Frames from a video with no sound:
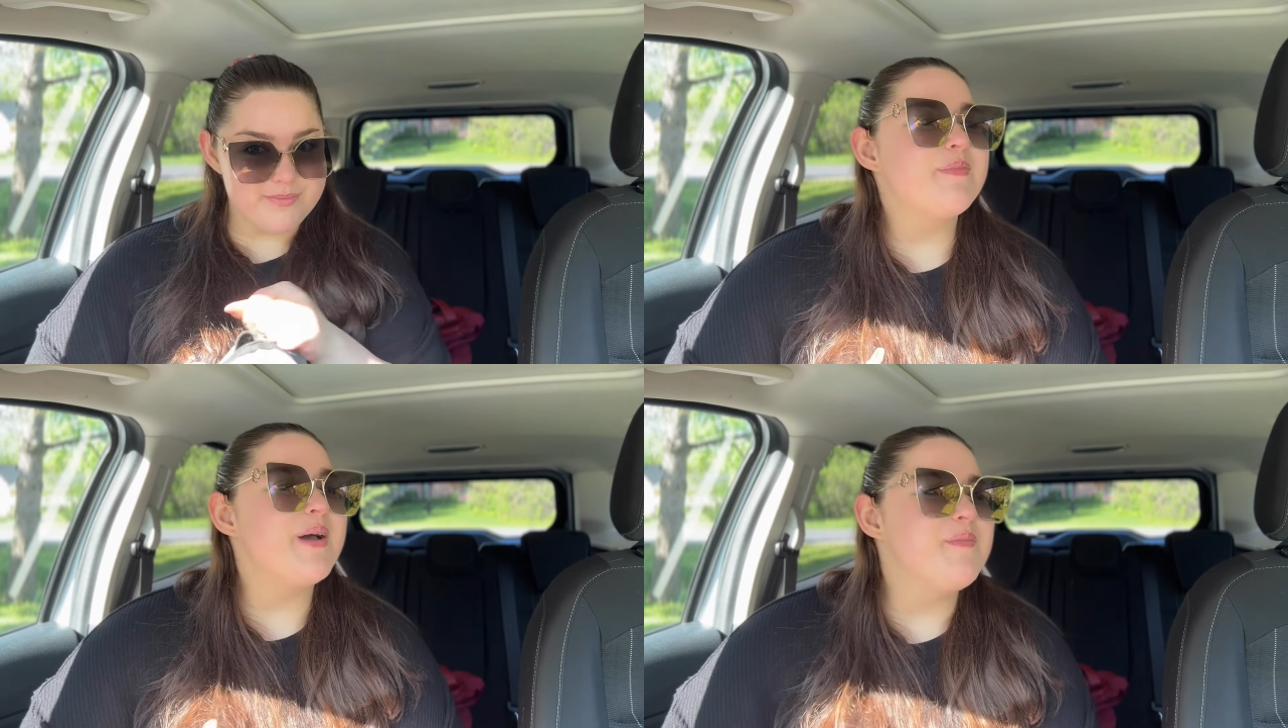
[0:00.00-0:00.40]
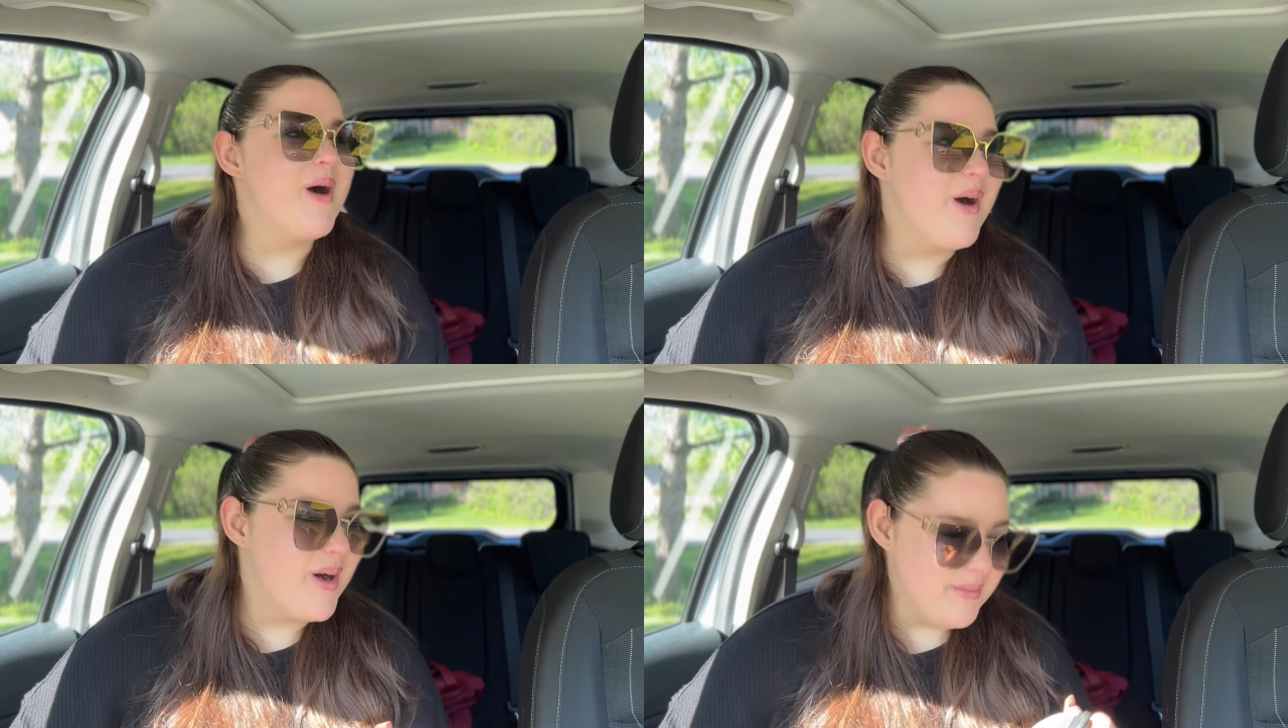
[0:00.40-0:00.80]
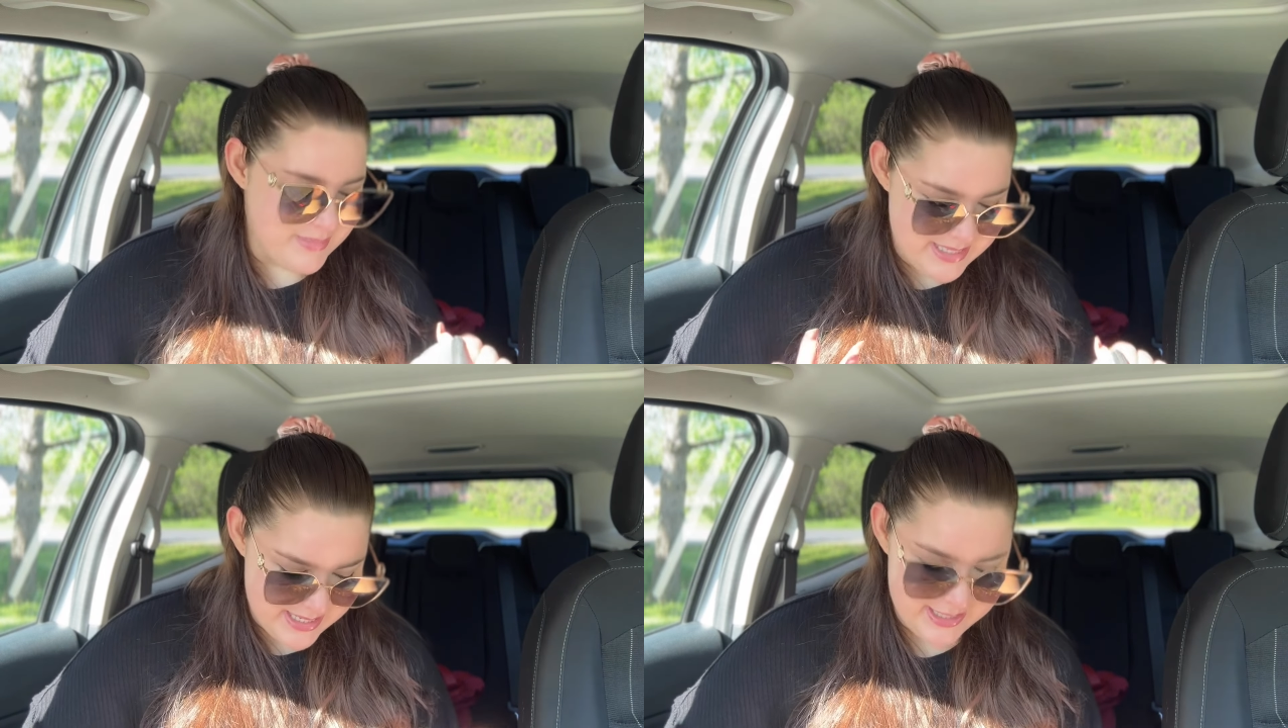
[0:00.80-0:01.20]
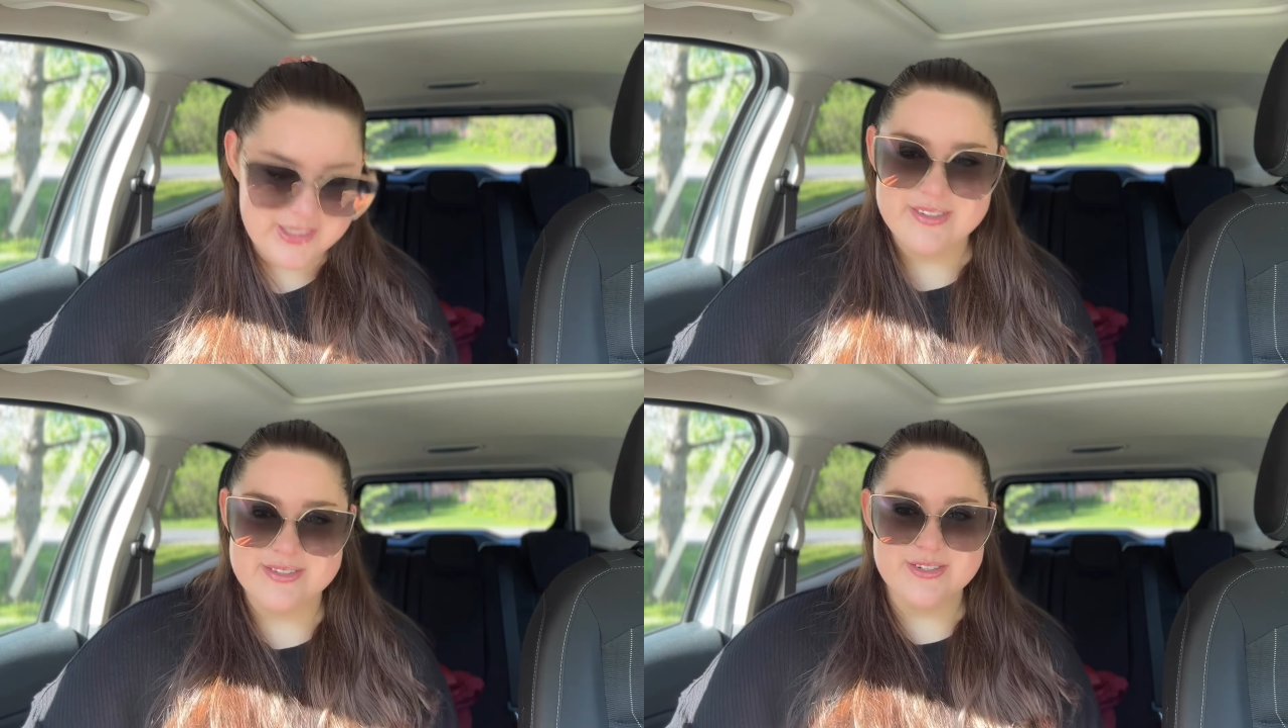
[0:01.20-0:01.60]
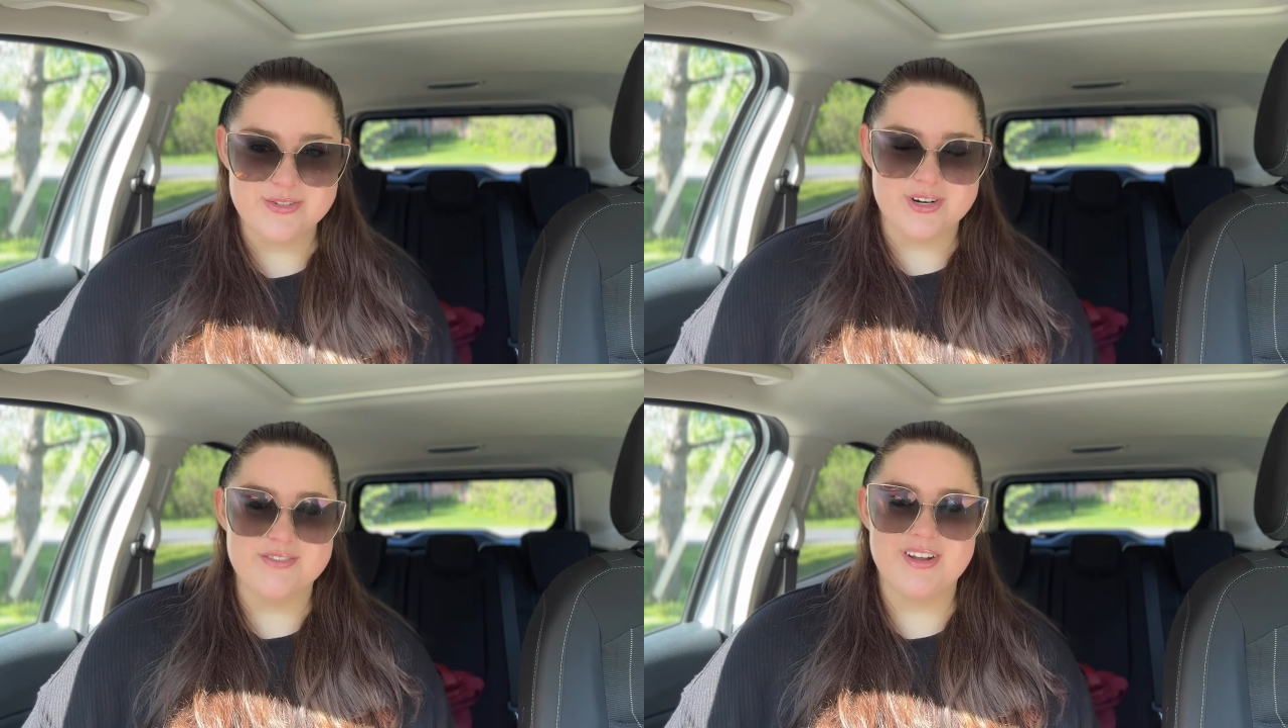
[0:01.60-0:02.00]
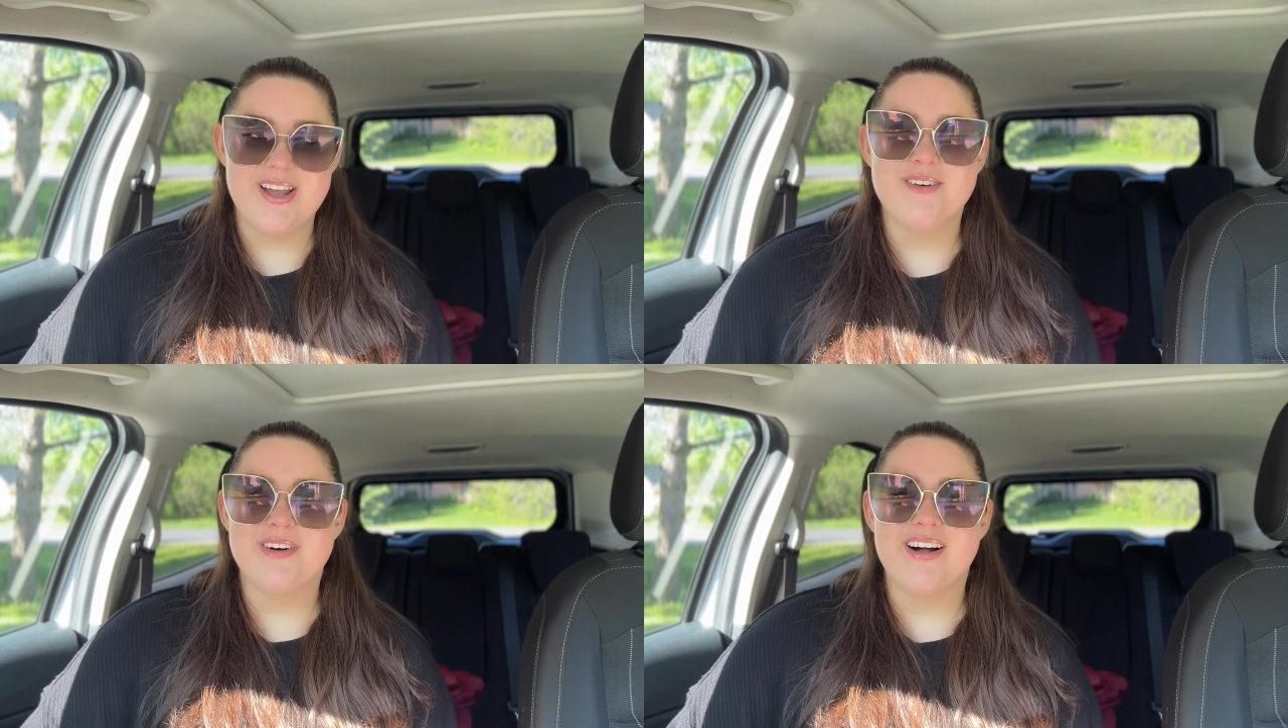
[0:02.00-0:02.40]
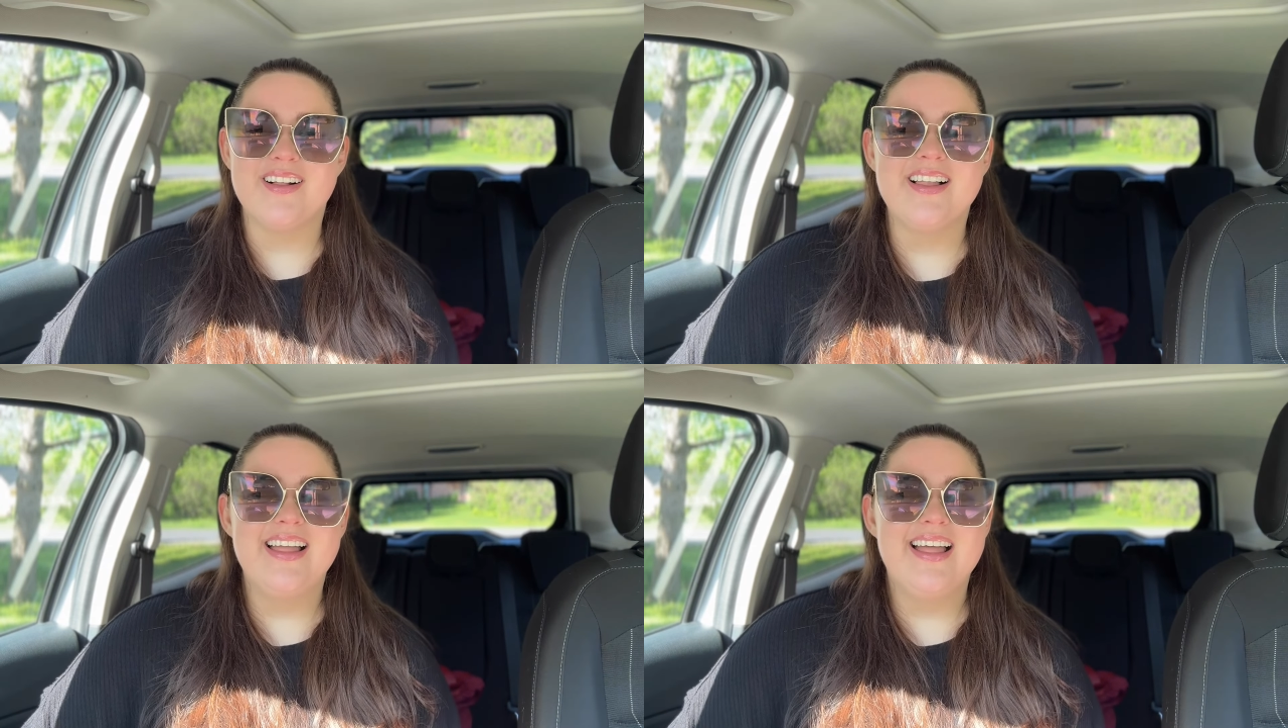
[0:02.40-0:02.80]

my mom didn't close the door very well